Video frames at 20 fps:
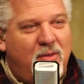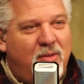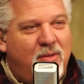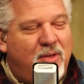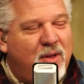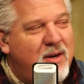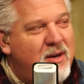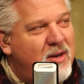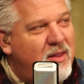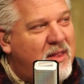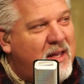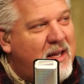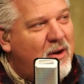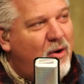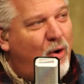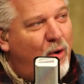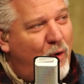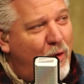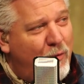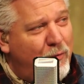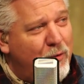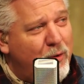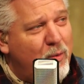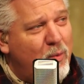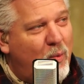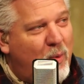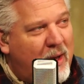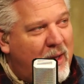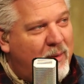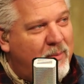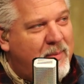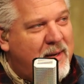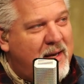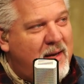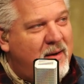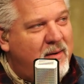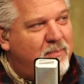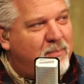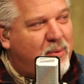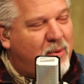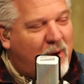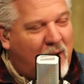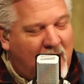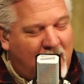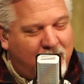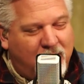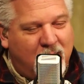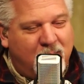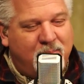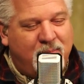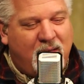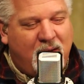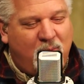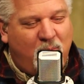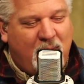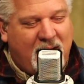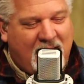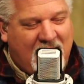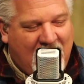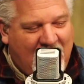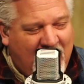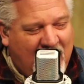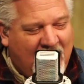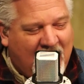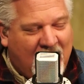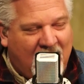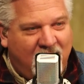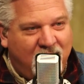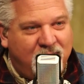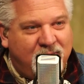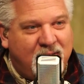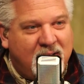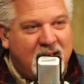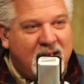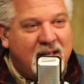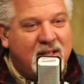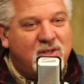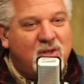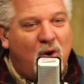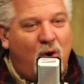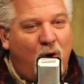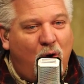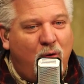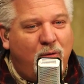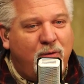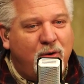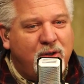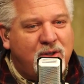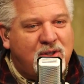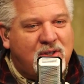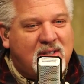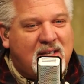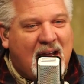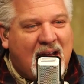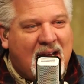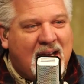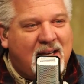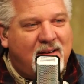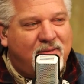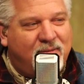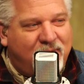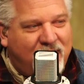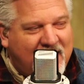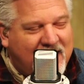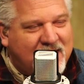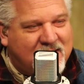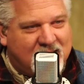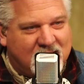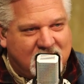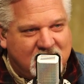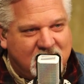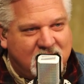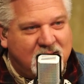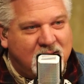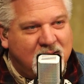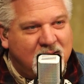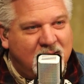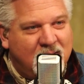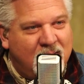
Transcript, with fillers: The the overwhelming problem that we have is overstayed visas.